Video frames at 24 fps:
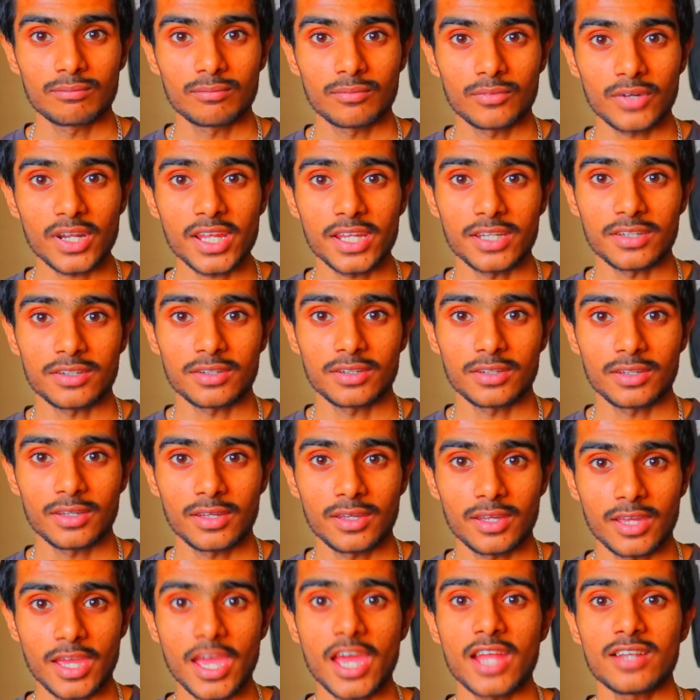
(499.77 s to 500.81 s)
right?
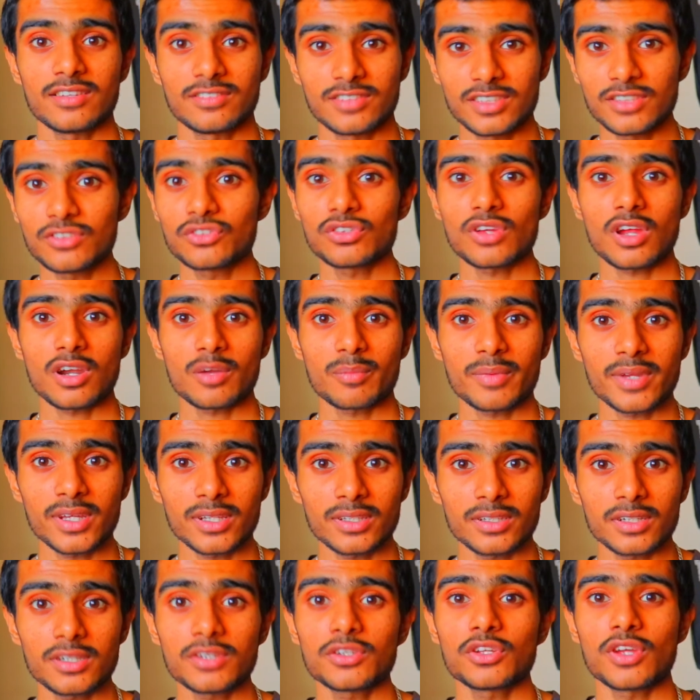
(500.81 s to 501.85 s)
And since you are a
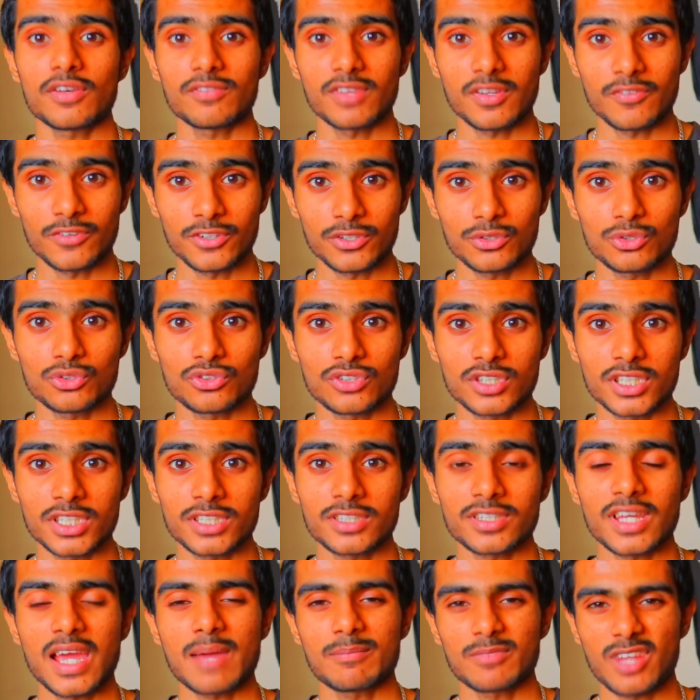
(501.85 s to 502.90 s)
beginner, you have never used
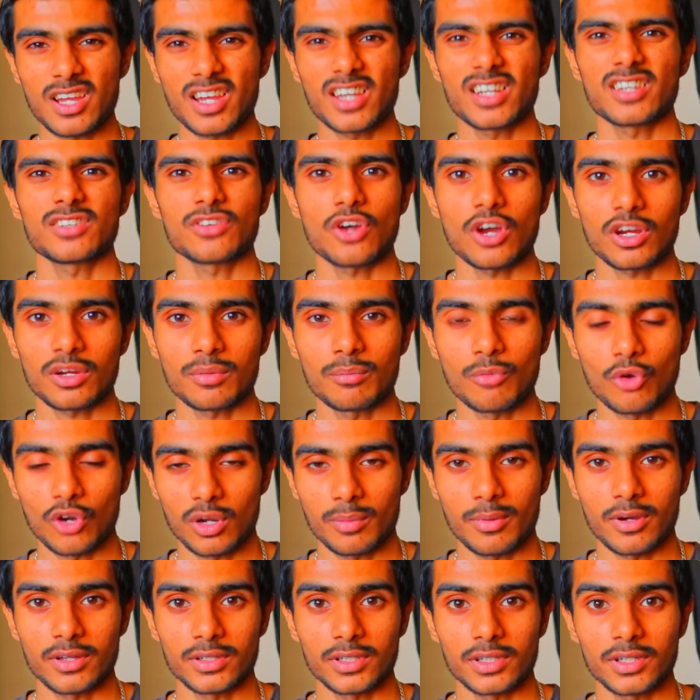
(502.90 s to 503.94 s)
it, I'm not going to talk more
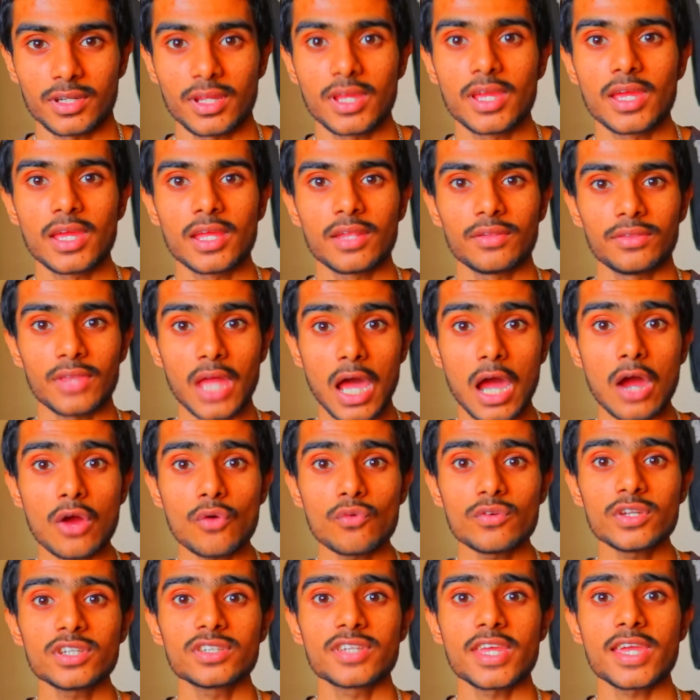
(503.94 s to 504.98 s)
about it. Now
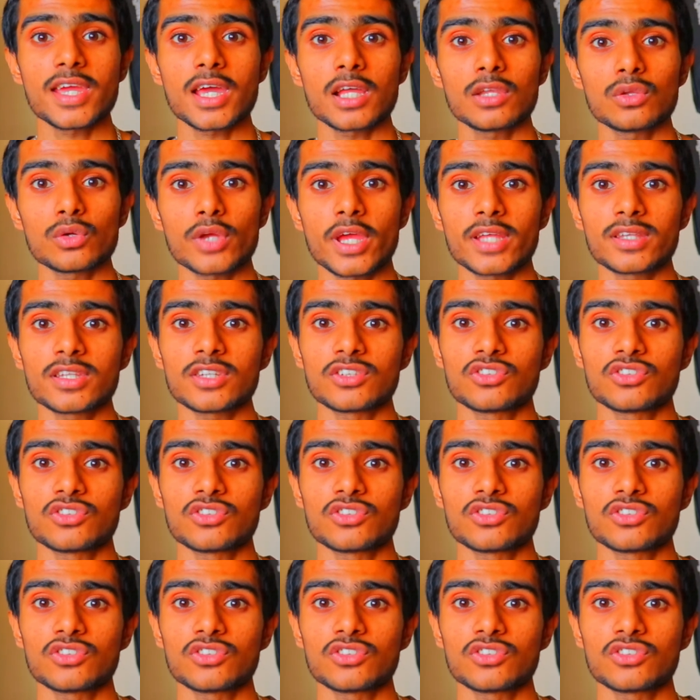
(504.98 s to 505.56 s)
we take a look at the